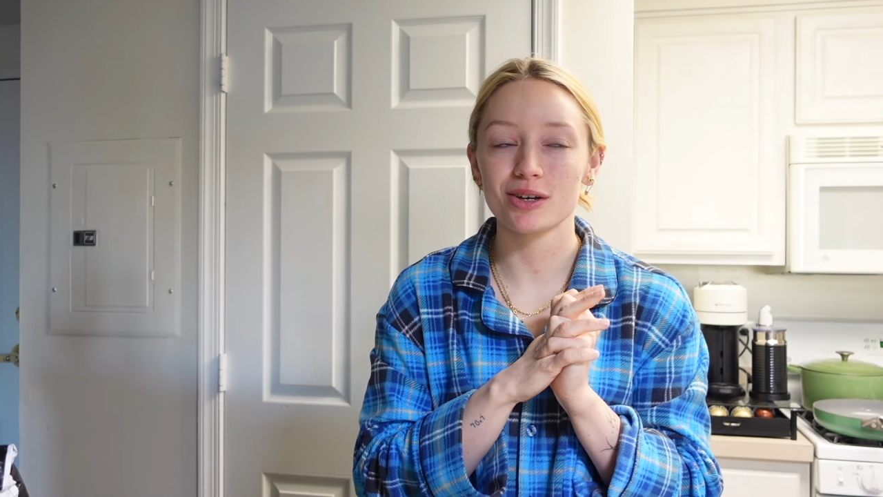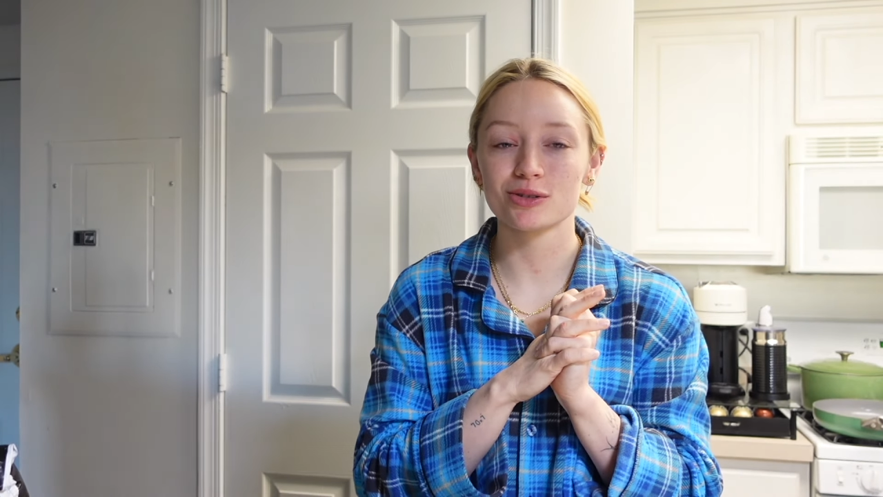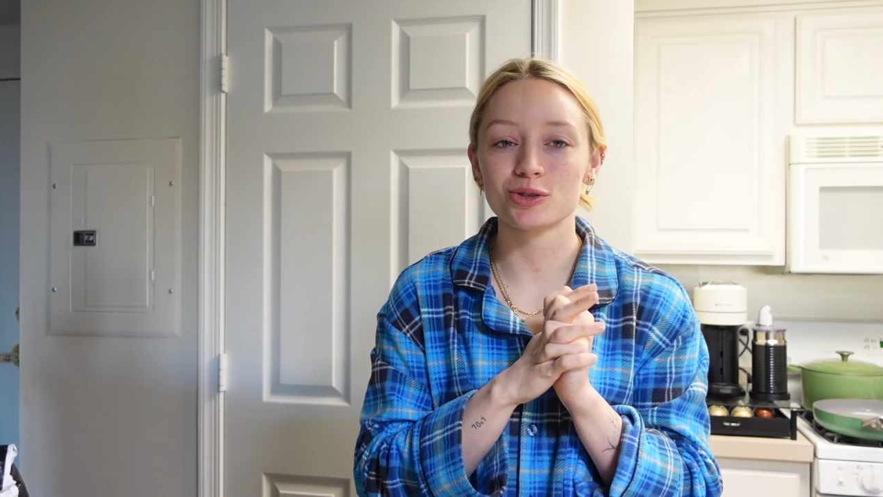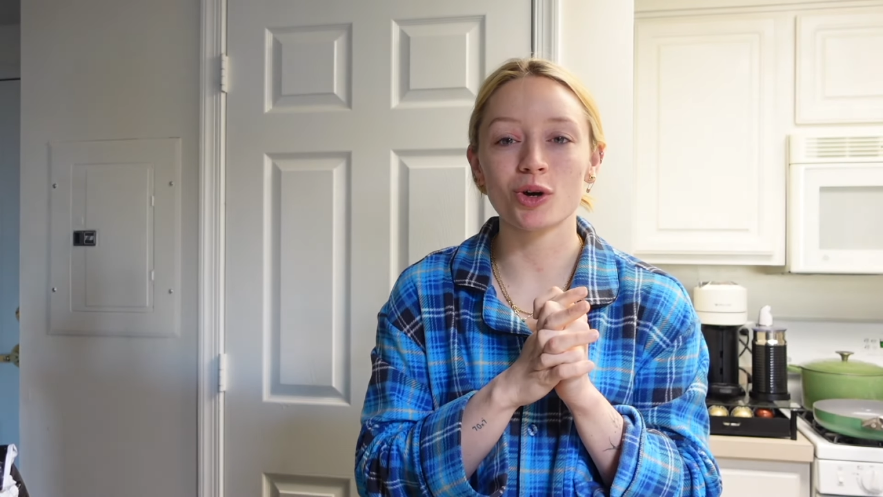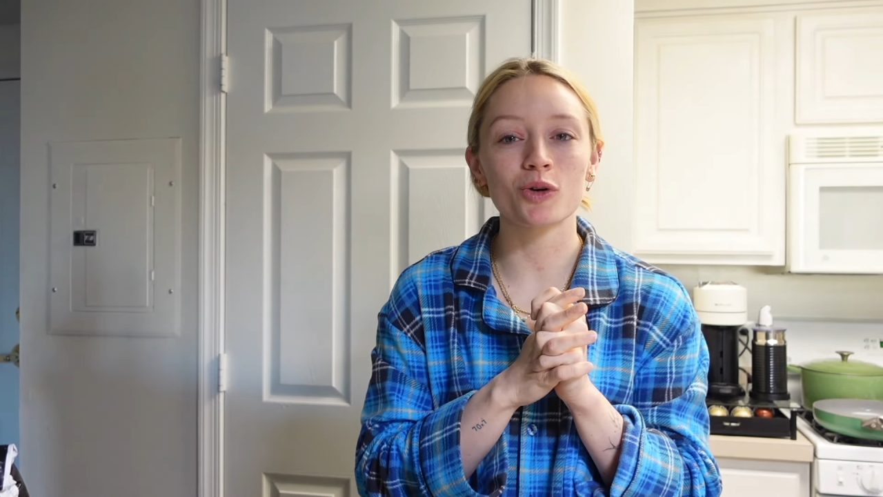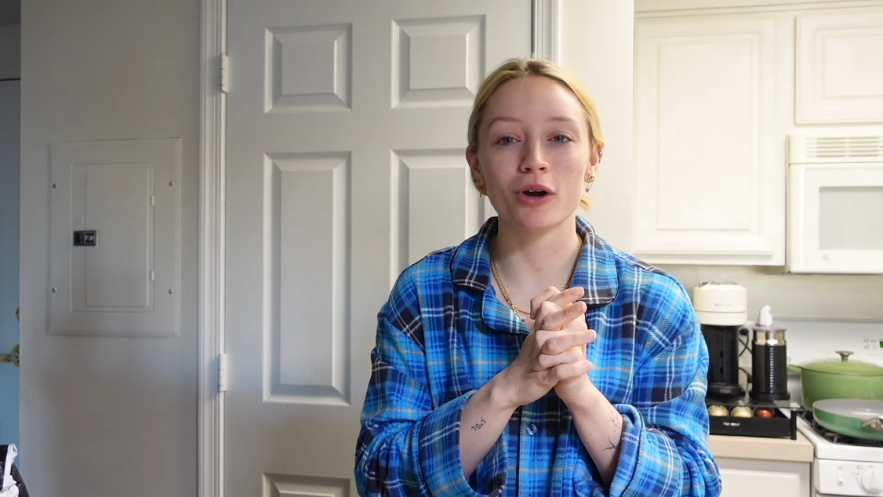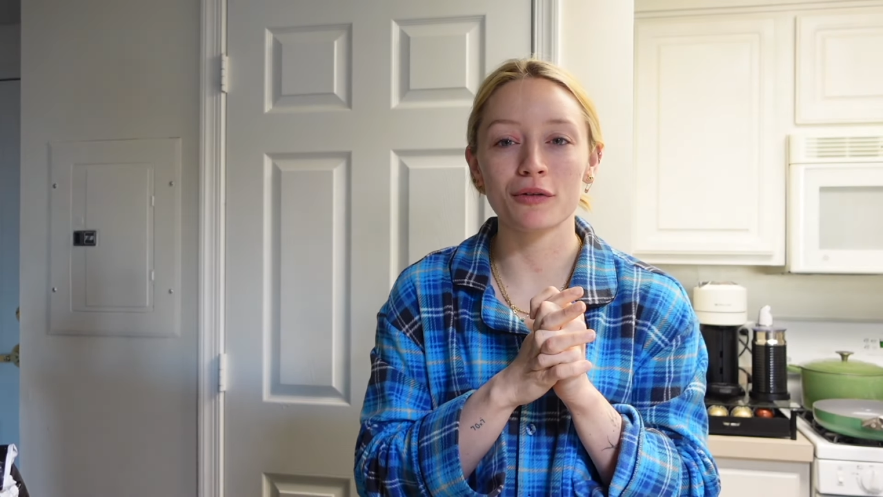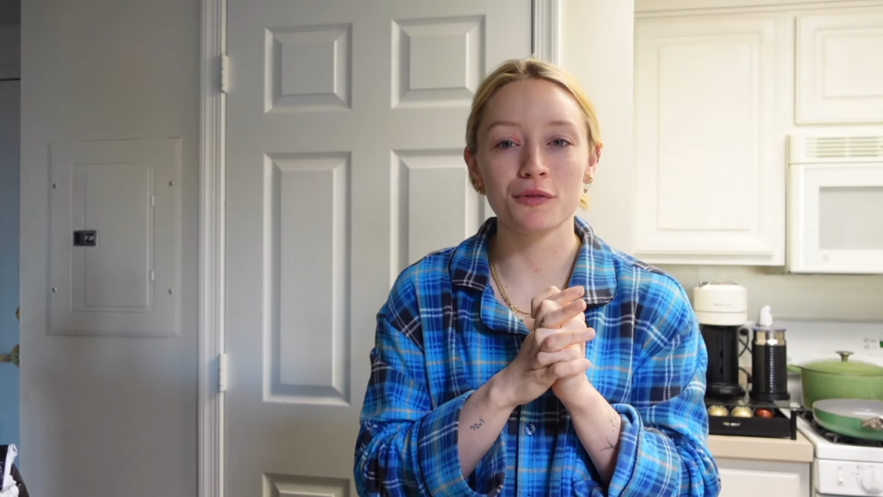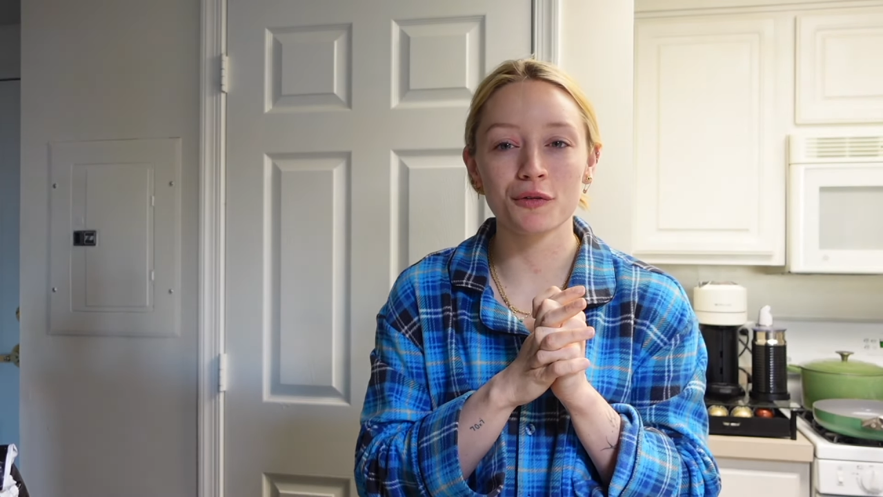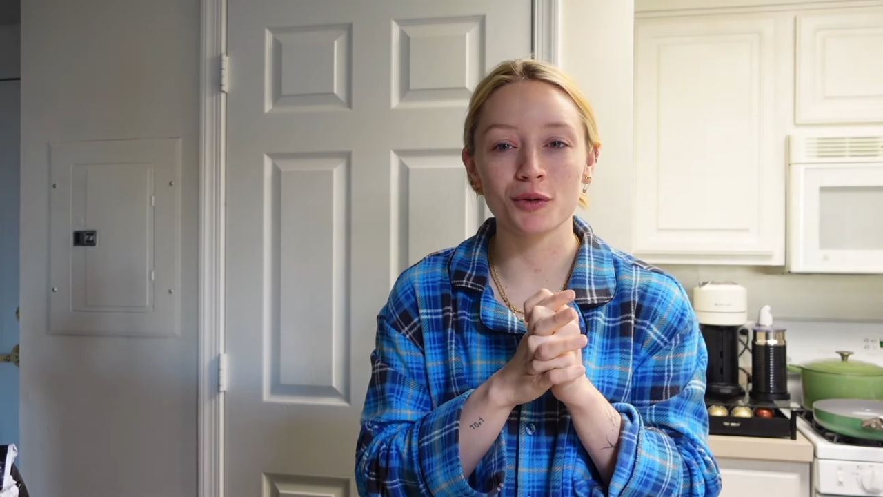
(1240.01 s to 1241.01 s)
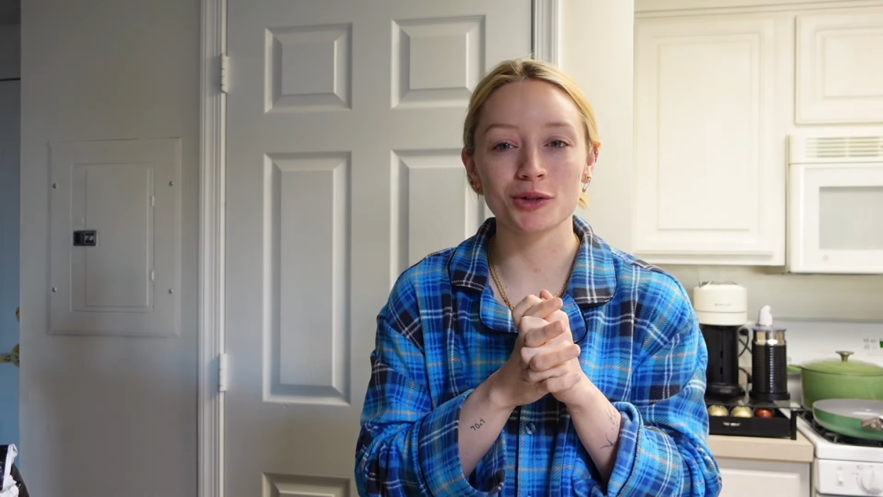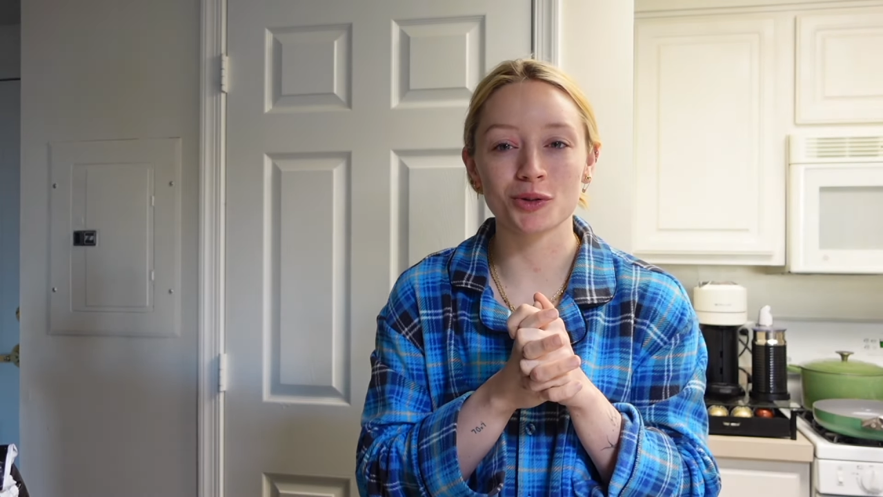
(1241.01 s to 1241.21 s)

so grateful for what